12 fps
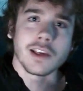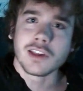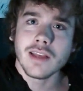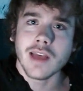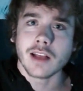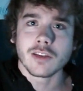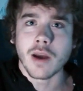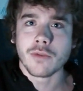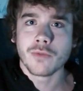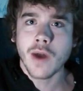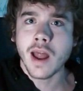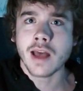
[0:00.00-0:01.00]
said that to my
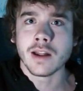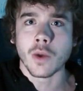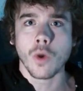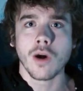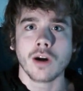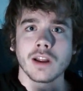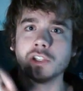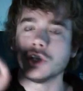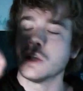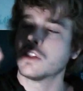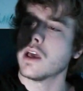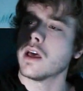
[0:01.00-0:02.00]
friend at work, and she
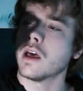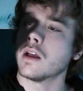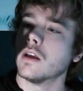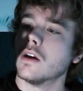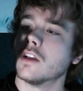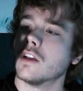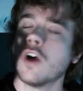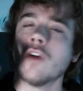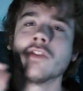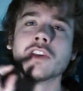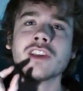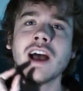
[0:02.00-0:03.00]
said it's on
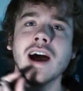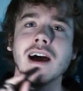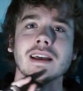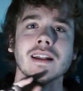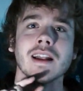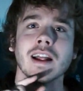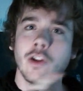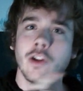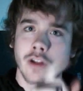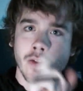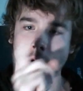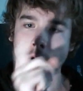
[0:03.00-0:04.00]
the side. And I looked
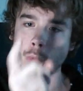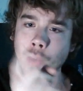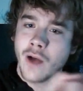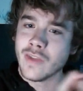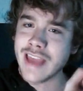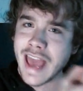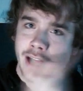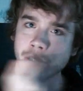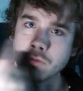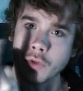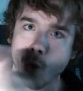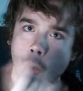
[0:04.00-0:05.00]
on around the edge of
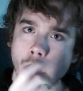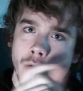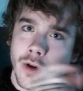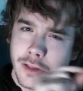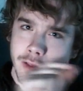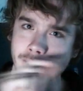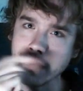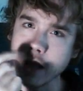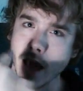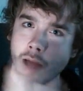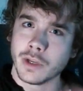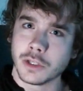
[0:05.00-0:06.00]
the quarter, and it said "In
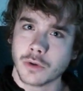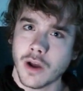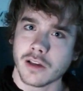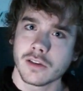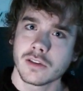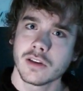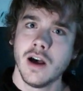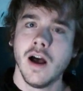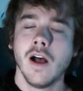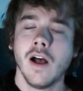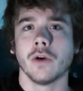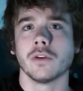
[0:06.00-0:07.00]
God We Trust."
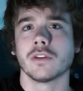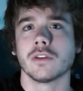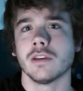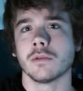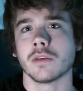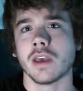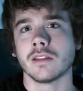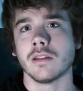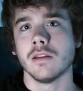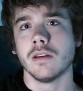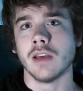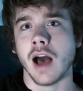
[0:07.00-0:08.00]
Oh, it was like
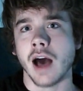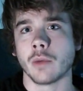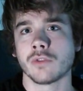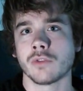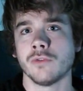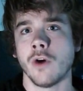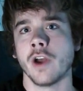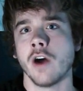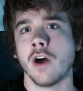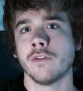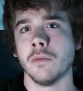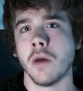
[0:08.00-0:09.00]
God was falling
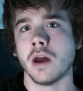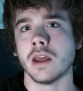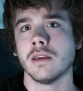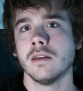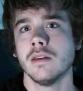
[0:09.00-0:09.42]
off the money,